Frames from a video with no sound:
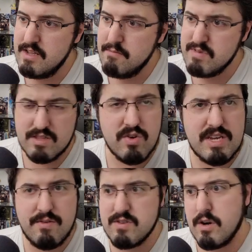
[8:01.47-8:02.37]
because it looks
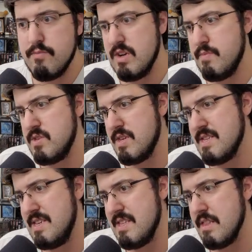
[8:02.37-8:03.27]
like it was already printed, because you can
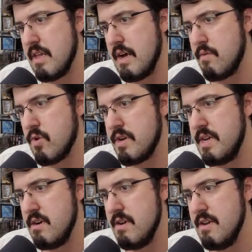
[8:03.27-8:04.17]
see the line work
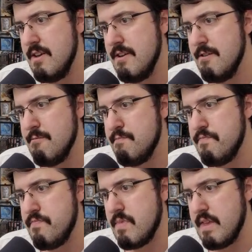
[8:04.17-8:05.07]
here.
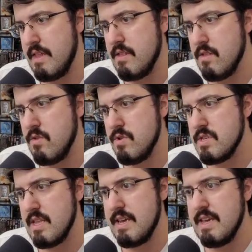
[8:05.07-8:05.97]
It looks
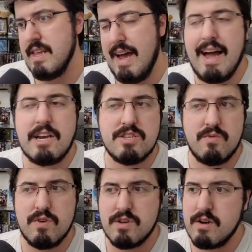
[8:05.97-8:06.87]
like it actually
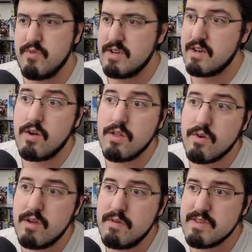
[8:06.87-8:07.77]
was already printed. Oh, it
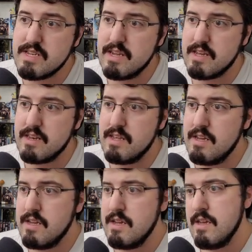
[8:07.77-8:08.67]
could be mistaken.
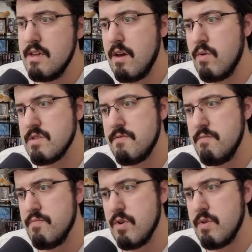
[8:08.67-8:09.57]
Oh, is the
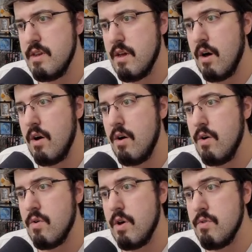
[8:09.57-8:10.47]
foot broken?
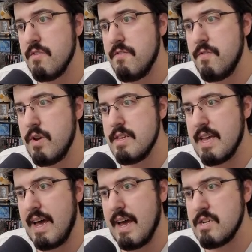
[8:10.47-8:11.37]
Oh, no, the foot is
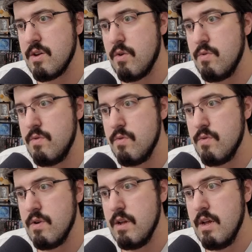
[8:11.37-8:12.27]
actually...
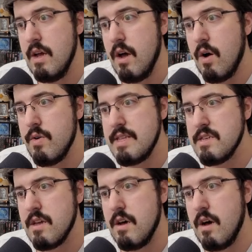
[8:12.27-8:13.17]

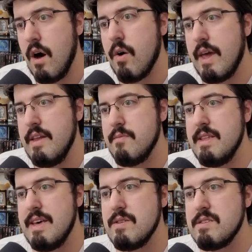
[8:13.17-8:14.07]
Okay, never
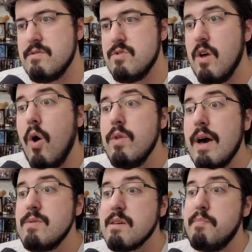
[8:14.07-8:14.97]
mind. That was
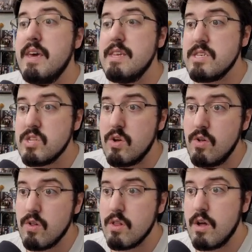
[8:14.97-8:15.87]
a
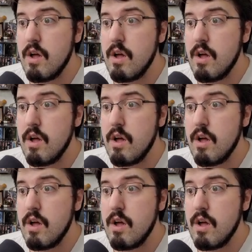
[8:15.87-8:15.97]
pistol!